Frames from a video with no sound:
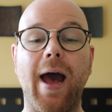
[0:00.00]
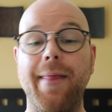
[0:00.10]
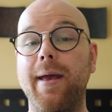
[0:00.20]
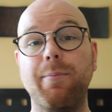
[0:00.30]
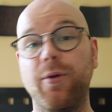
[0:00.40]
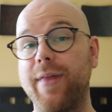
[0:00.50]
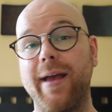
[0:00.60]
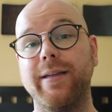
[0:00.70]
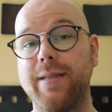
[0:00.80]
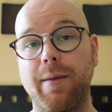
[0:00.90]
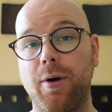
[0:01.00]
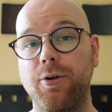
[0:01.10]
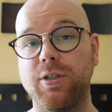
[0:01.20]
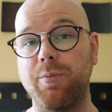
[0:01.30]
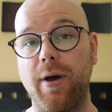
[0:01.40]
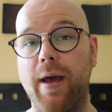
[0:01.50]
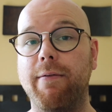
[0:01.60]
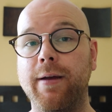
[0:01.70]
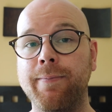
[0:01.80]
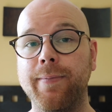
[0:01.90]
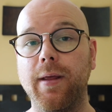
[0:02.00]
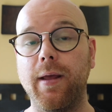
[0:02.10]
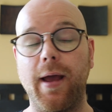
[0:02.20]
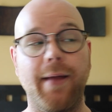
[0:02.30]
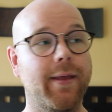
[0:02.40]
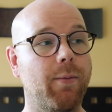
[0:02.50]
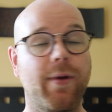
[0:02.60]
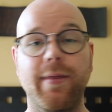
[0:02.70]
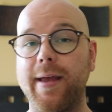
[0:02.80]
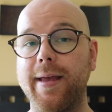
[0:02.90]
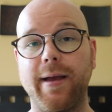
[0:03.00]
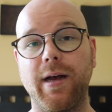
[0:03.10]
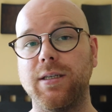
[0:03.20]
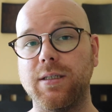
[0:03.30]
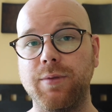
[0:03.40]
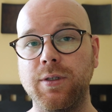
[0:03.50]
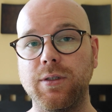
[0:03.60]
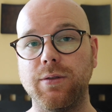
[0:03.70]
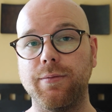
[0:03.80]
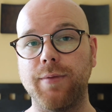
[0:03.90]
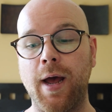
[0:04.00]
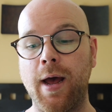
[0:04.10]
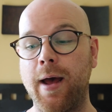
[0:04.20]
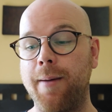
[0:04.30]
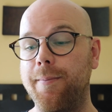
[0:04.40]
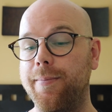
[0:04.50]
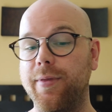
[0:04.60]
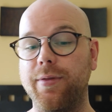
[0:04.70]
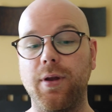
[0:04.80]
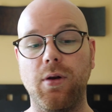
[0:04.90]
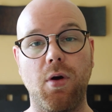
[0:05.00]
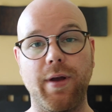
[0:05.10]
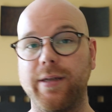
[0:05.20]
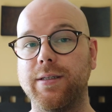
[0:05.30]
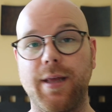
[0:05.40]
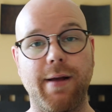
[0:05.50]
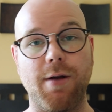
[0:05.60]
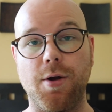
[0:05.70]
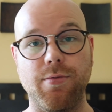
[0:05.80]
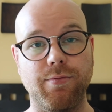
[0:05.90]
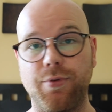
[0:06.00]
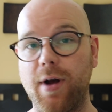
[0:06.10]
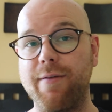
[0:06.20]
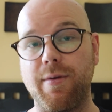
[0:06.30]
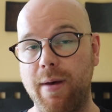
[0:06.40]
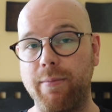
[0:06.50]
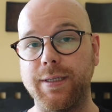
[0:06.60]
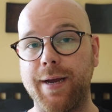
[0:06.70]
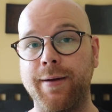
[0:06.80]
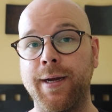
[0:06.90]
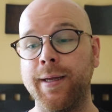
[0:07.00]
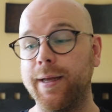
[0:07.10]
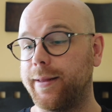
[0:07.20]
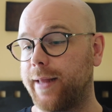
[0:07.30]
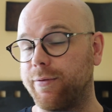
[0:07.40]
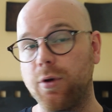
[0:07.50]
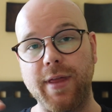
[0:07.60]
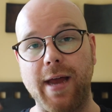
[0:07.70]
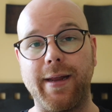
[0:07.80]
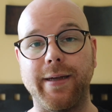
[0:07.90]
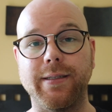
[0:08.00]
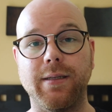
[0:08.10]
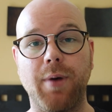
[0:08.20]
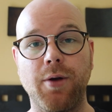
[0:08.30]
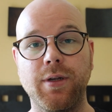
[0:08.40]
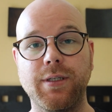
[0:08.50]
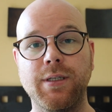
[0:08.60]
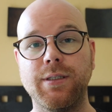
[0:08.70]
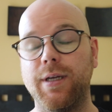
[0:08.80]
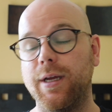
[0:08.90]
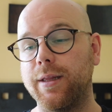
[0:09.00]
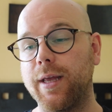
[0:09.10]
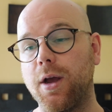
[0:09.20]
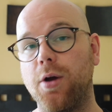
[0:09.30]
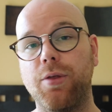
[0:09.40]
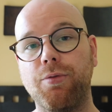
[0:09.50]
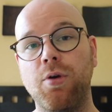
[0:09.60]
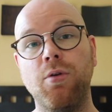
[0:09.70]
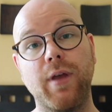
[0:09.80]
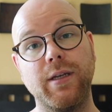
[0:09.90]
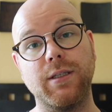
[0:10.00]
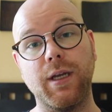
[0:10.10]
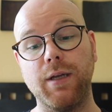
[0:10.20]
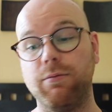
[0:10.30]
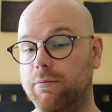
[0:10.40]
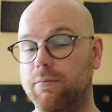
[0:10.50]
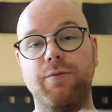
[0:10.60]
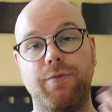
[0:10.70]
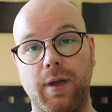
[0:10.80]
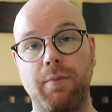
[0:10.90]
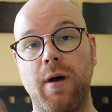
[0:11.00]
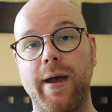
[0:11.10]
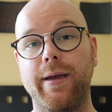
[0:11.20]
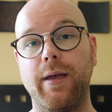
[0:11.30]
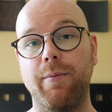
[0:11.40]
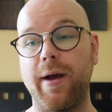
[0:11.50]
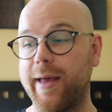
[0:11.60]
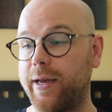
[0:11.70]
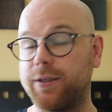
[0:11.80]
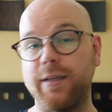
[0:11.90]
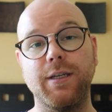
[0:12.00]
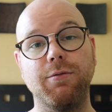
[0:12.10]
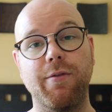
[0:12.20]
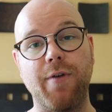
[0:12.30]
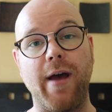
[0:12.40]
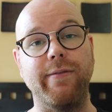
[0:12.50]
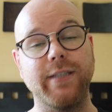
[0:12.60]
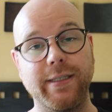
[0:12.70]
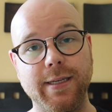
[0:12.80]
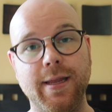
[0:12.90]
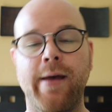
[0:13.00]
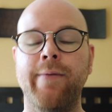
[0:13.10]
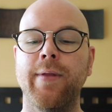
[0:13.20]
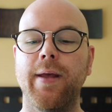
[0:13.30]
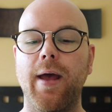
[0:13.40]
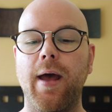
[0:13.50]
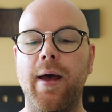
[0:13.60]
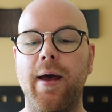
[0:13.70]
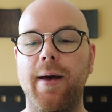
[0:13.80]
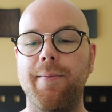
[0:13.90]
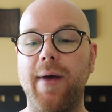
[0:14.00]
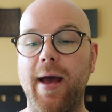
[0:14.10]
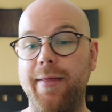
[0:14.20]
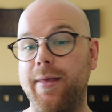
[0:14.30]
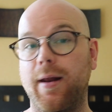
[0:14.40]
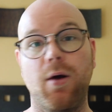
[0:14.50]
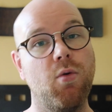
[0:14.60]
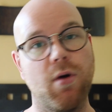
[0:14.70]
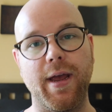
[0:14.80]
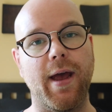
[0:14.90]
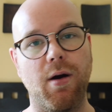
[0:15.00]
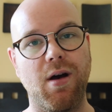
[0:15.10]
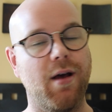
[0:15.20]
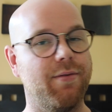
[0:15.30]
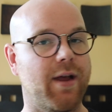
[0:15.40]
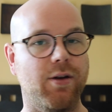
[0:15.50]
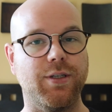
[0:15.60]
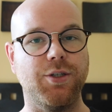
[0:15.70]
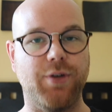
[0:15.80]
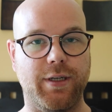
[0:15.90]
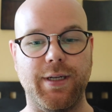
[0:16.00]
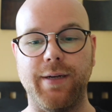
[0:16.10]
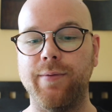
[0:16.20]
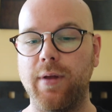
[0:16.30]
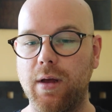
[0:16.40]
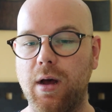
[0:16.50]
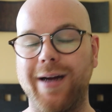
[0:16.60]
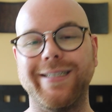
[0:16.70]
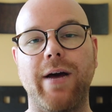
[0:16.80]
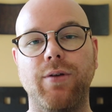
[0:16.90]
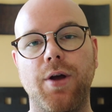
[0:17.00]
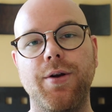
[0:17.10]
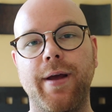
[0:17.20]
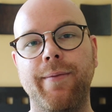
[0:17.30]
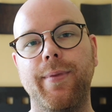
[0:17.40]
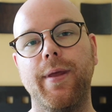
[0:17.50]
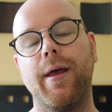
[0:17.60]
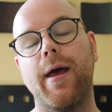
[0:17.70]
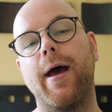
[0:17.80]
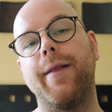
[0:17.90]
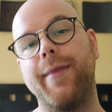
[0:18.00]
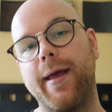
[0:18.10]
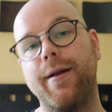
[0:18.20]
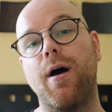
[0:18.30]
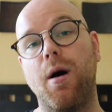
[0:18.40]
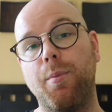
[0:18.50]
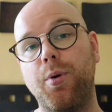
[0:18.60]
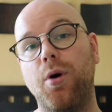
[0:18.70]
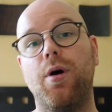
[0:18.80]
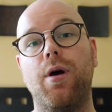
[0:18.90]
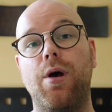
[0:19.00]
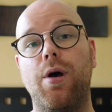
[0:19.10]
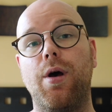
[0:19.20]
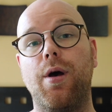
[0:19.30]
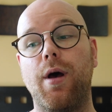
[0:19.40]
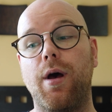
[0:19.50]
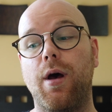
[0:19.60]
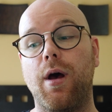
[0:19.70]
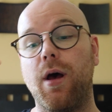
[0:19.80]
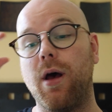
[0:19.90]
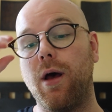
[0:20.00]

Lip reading: they put that into their bonus spot area, and then when they get customers that log into their own private members area, they've got that link to the bonuses. They go through, they see, in my case, they see Revive sitting there, and they're like, oh, okay, that looks interesting. I download it, and then I'll put they'll